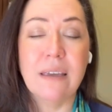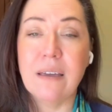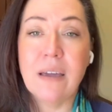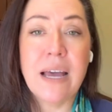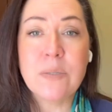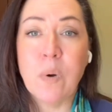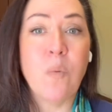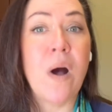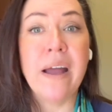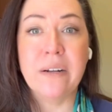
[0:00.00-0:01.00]
guys, we're
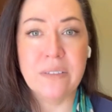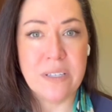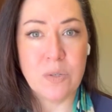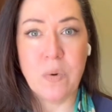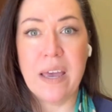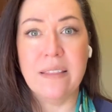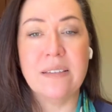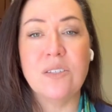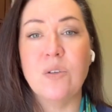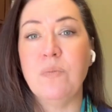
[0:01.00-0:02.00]
wired this way. This
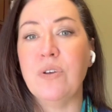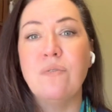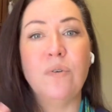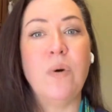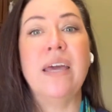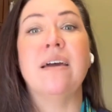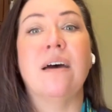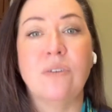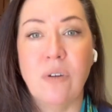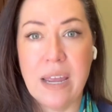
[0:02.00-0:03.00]
is the beautiful way
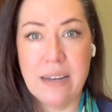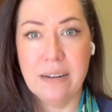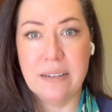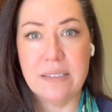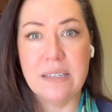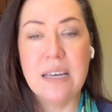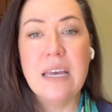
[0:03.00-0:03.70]
God created us